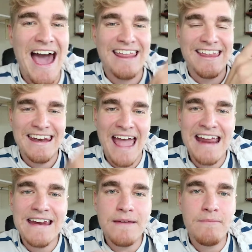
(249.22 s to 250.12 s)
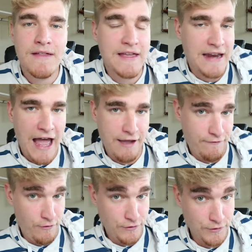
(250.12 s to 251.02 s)
Out of the 90 million
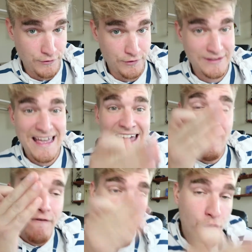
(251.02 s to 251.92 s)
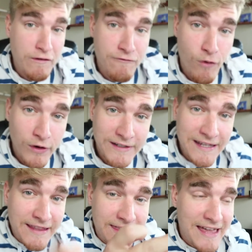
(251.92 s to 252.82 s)
iPhone users, only
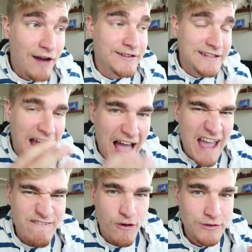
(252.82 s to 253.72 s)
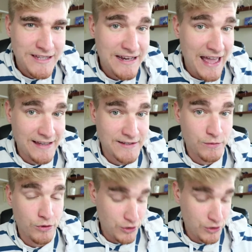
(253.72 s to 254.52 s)
14,000 iPhone 10Xs were